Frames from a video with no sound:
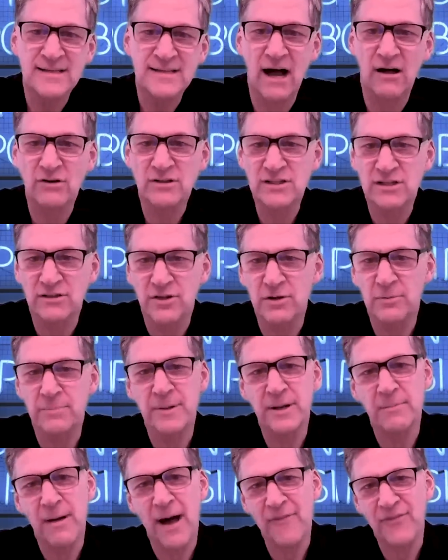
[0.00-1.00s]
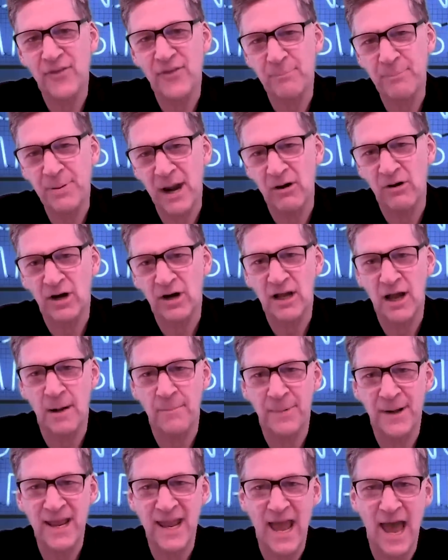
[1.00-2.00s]
Tell us a little bit about the parent
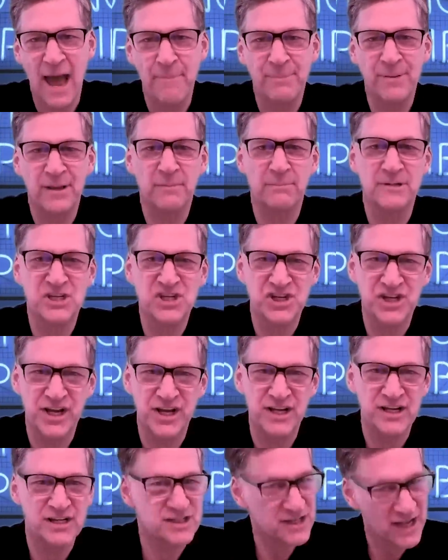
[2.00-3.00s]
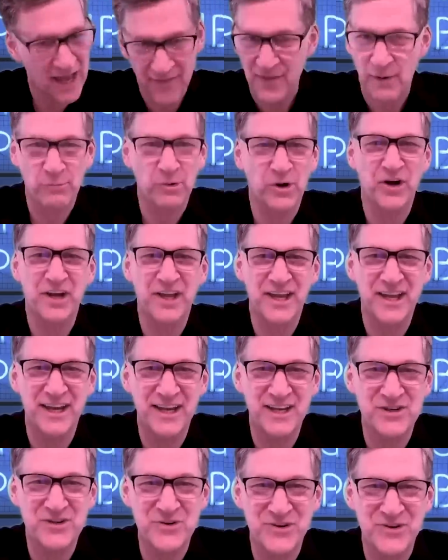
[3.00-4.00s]
company, Epic Machines, and then we're going to
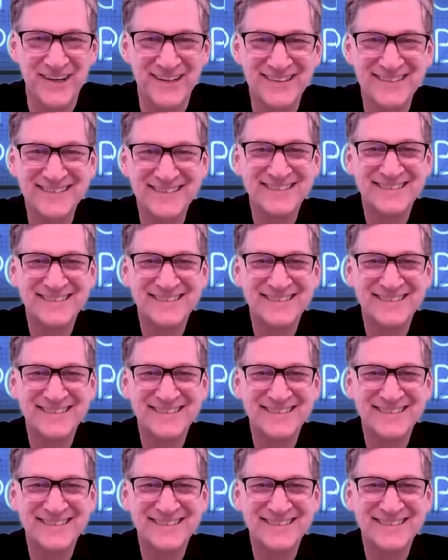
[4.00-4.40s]
get into it.